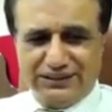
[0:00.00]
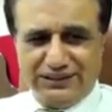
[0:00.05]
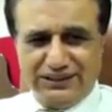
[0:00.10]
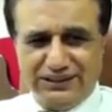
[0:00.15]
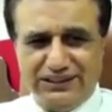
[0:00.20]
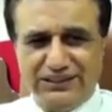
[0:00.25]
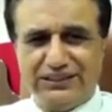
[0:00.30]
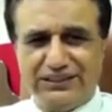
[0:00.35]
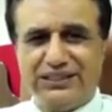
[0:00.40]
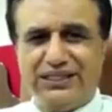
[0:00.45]

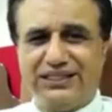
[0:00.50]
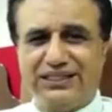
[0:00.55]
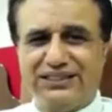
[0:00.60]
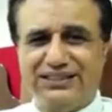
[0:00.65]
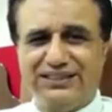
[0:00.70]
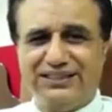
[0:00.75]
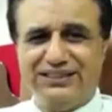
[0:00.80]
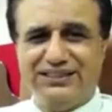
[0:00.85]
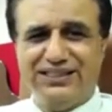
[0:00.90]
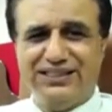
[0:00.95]
clinic
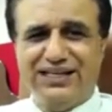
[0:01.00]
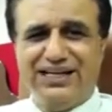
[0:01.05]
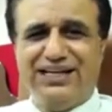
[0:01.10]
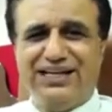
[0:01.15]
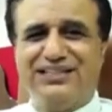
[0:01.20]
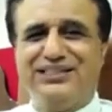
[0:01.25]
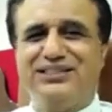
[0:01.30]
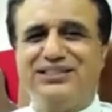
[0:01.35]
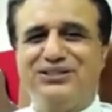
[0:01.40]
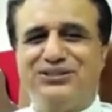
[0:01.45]
directly
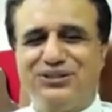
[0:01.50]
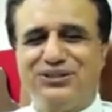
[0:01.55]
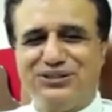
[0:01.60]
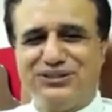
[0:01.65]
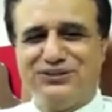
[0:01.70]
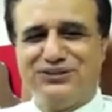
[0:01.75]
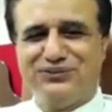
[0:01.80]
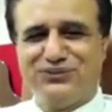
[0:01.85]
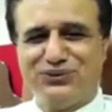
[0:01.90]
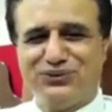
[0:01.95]
at
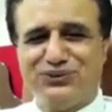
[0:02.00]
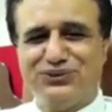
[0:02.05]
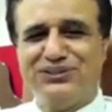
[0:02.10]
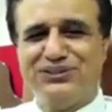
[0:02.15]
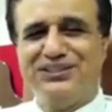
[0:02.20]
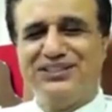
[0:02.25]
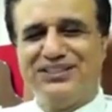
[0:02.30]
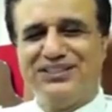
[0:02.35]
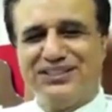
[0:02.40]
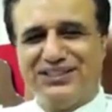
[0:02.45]
E34
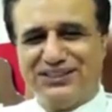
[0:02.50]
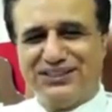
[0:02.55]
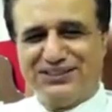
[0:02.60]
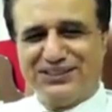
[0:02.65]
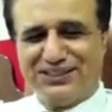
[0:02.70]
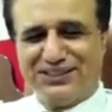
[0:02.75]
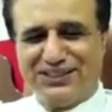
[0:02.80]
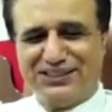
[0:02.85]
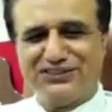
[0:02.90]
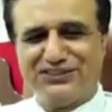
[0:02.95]

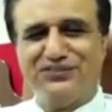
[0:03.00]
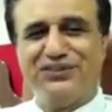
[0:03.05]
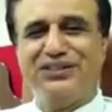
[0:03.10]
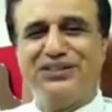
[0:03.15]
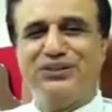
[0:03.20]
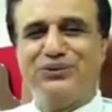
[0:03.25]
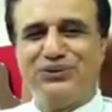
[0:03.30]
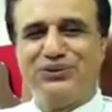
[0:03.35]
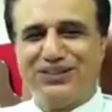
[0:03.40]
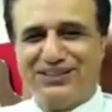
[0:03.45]
Greater Kailash
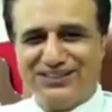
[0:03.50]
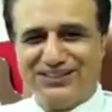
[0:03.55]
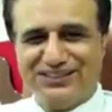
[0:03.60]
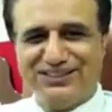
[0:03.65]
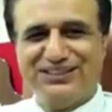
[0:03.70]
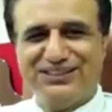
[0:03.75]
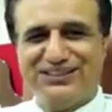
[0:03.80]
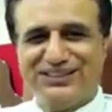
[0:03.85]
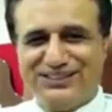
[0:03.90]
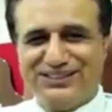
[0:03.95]
One, New Delhi.
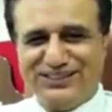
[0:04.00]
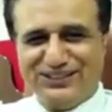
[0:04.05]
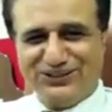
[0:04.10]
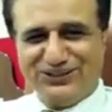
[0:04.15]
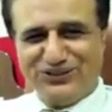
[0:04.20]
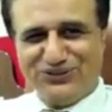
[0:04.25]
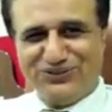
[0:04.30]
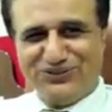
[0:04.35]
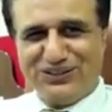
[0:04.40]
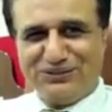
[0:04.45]

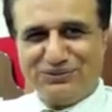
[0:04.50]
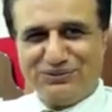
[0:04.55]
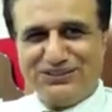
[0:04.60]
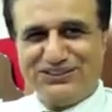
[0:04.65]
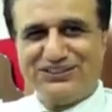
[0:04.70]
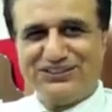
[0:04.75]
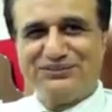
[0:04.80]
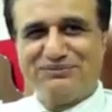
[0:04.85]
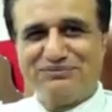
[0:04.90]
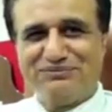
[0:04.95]
Thank you very
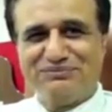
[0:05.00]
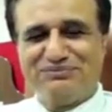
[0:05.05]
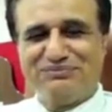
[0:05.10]
much.